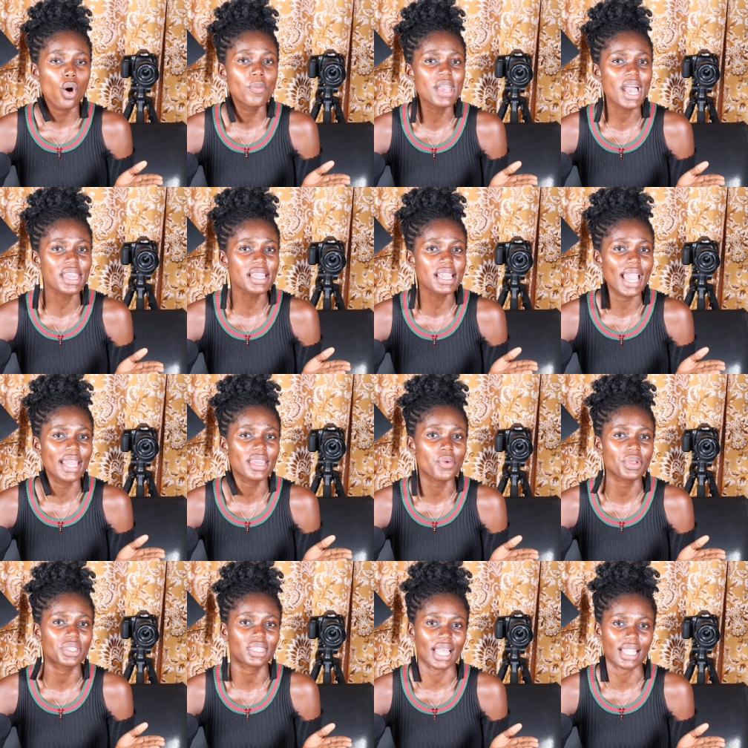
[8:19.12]
Obia di e
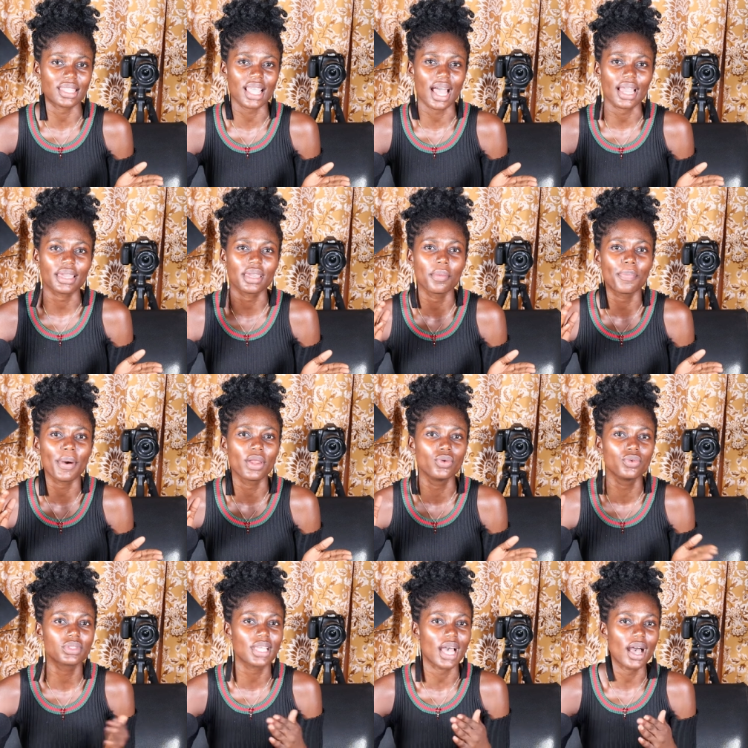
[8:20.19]
de we tata Kim
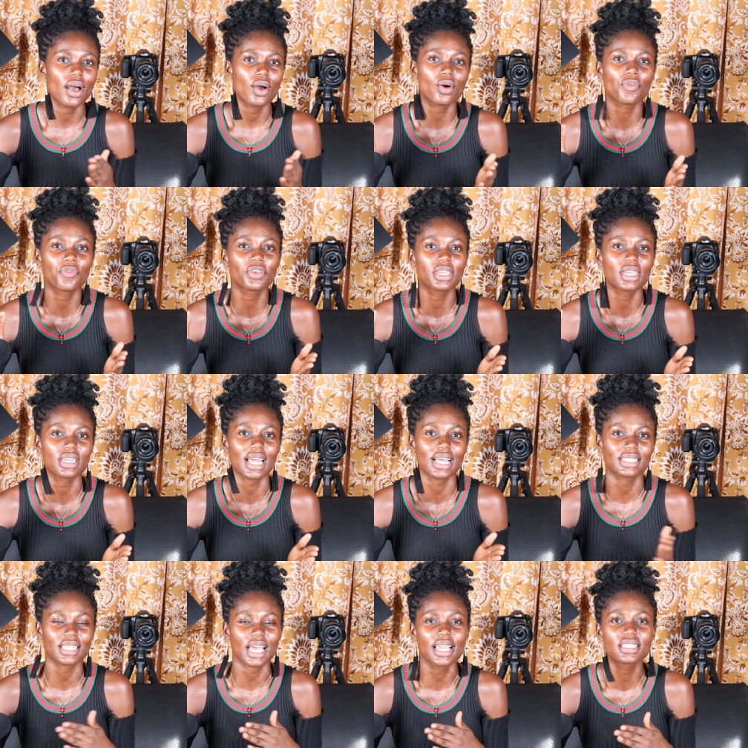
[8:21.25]
Paluta Kofi
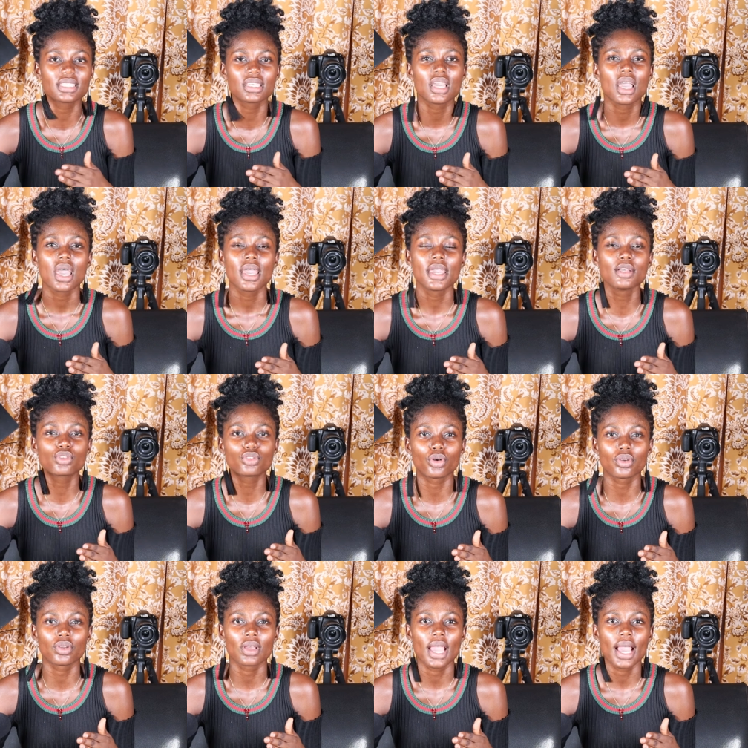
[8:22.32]
Kinata. And to
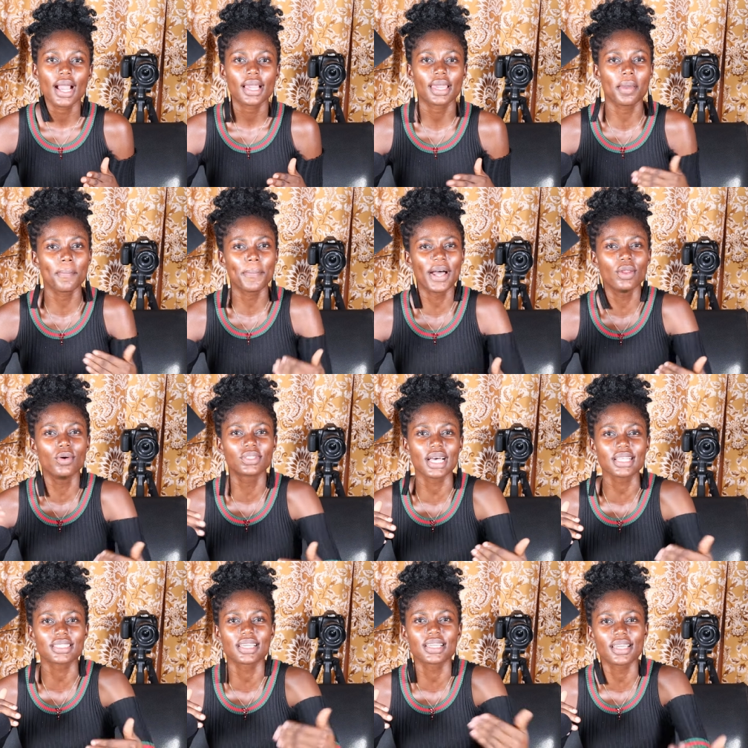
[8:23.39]
intro ne. Kim
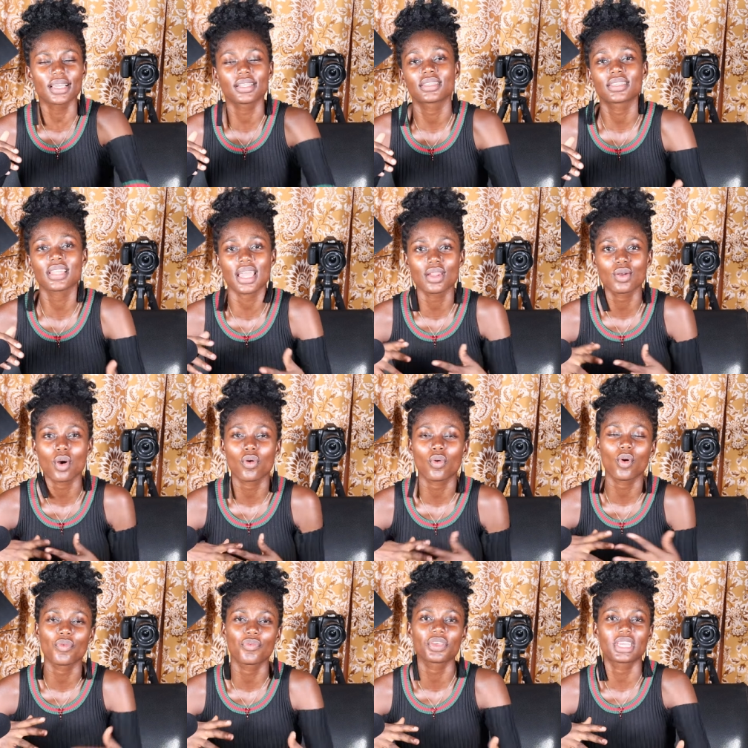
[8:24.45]
Paluta singing, nah,
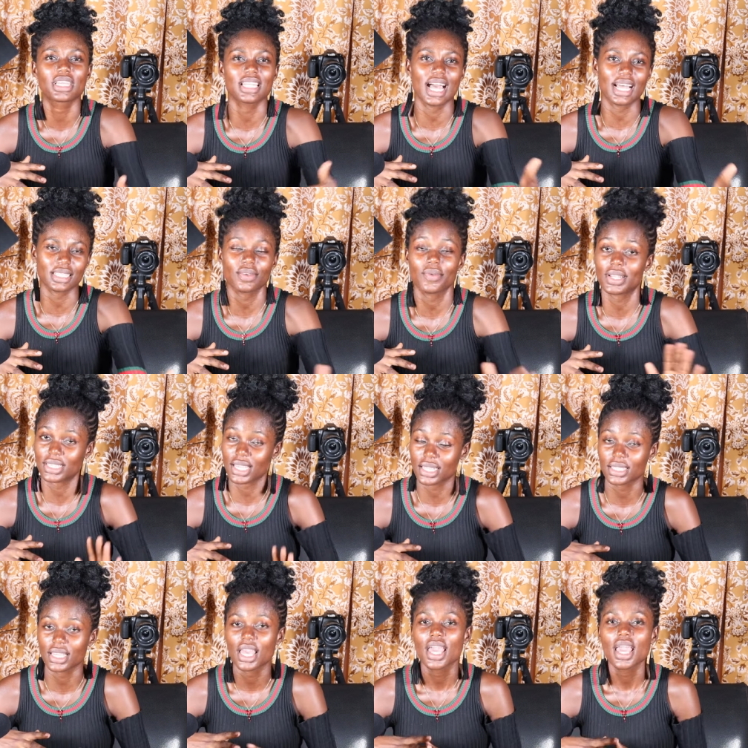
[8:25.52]
Kofi Kinata, what
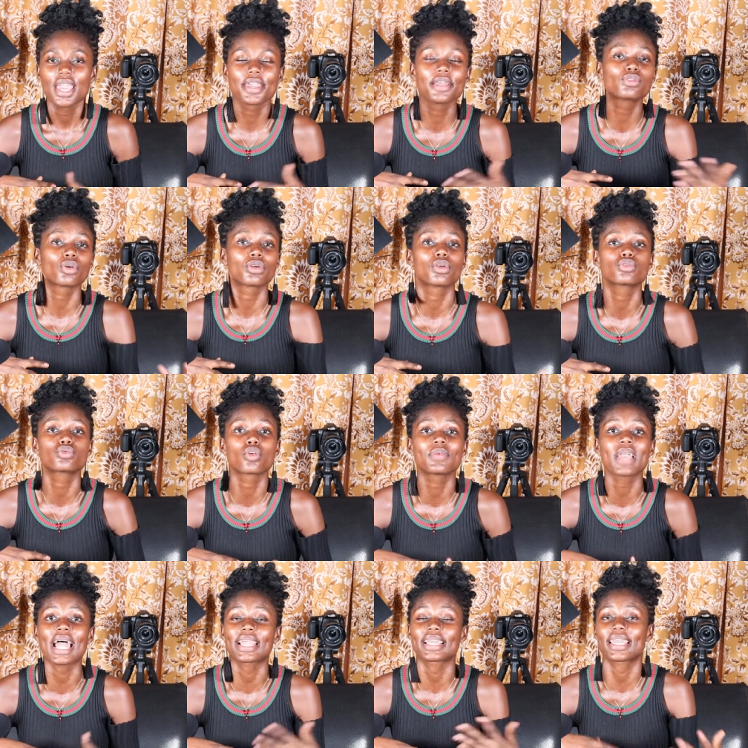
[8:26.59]
you say? Introduce, we'll
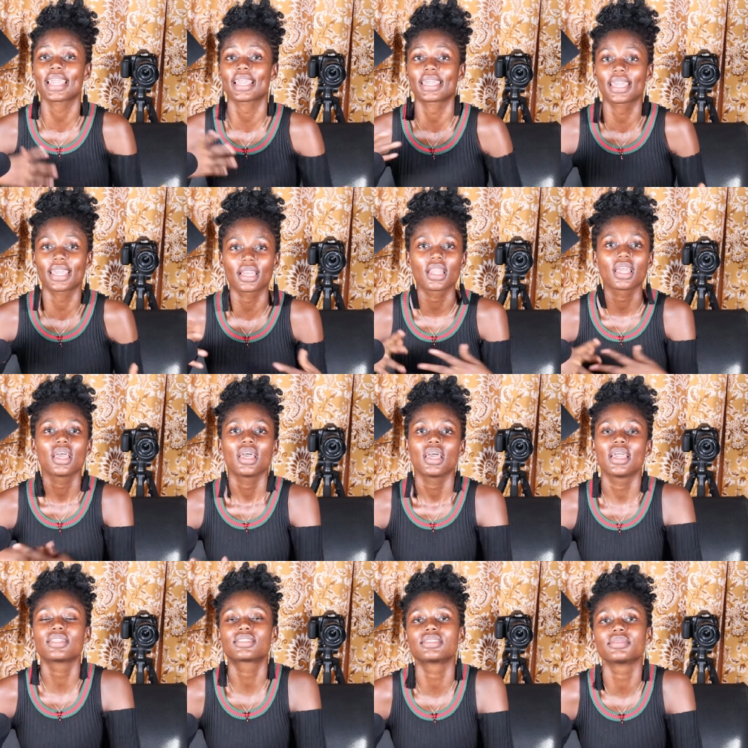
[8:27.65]
be at the king, king.
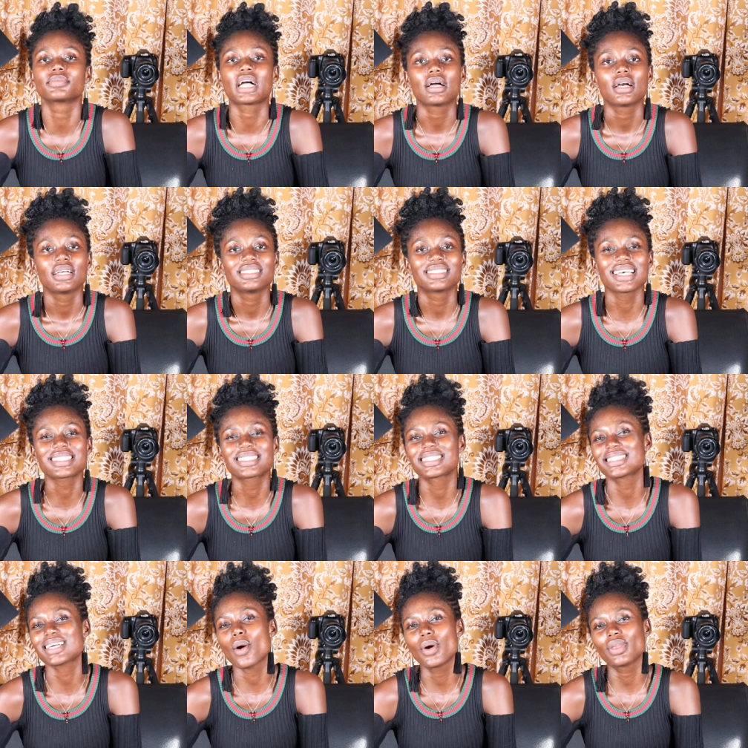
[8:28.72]
And see, just
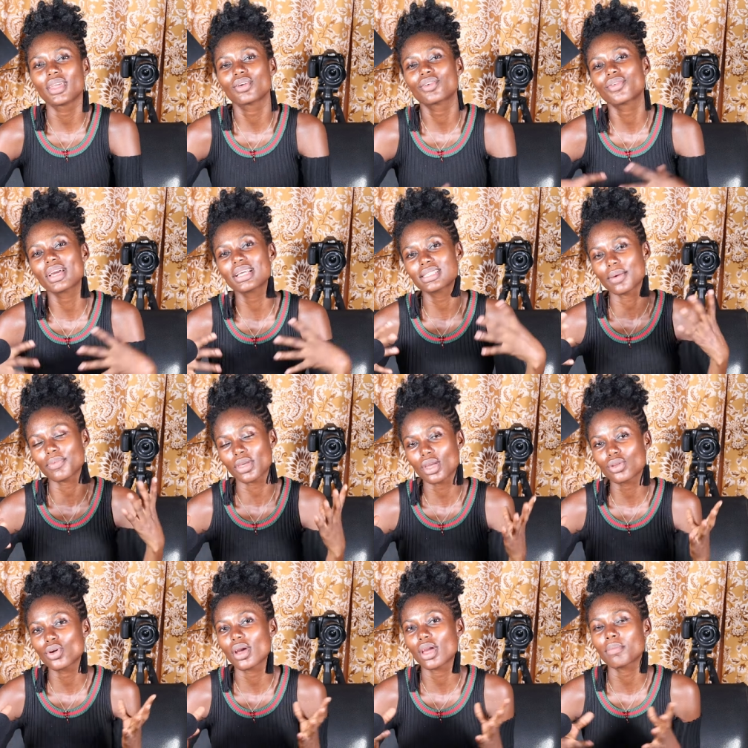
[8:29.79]
sit down and then create
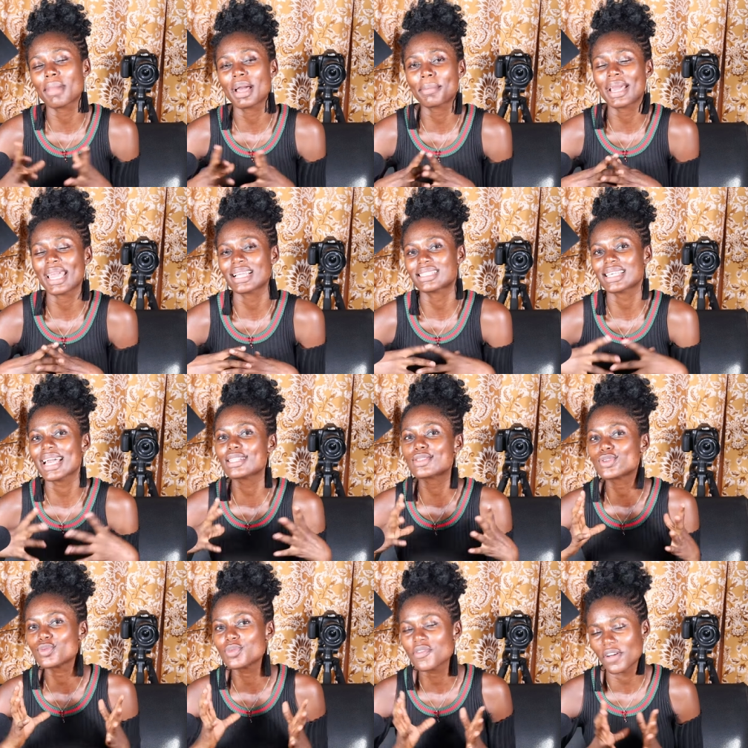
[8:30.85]
something in your head. My
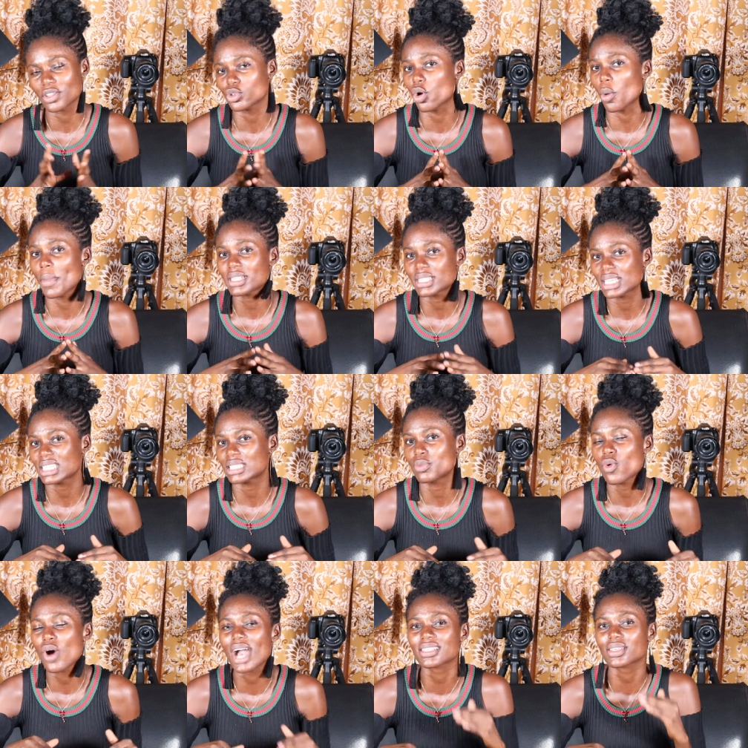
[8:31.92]
title, before to comment
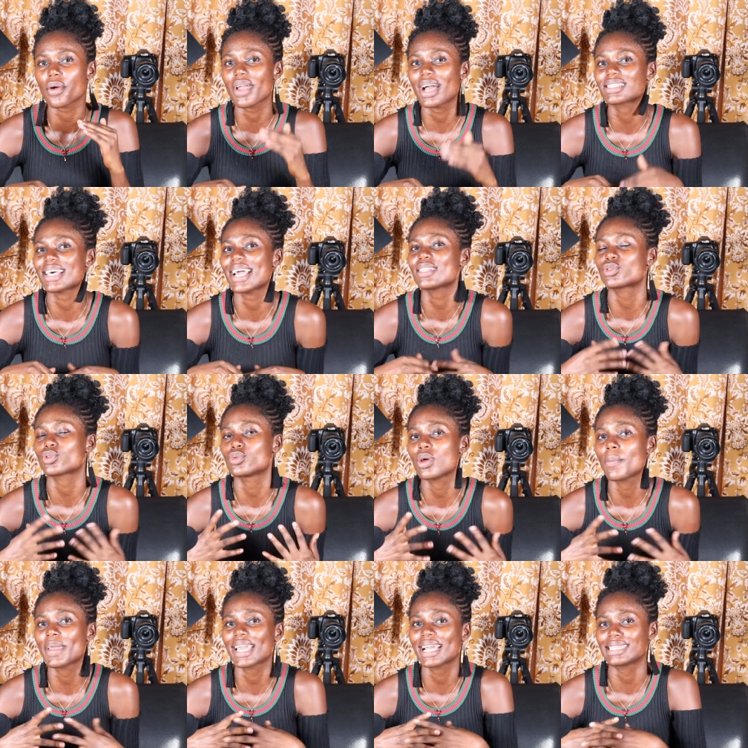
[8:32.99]
section, one can say her title,
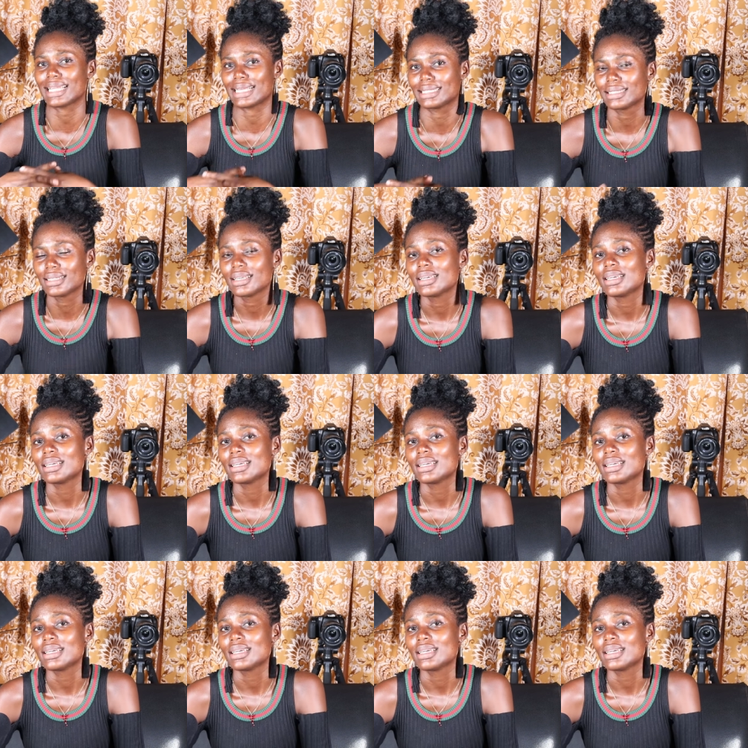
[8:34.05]
no better than.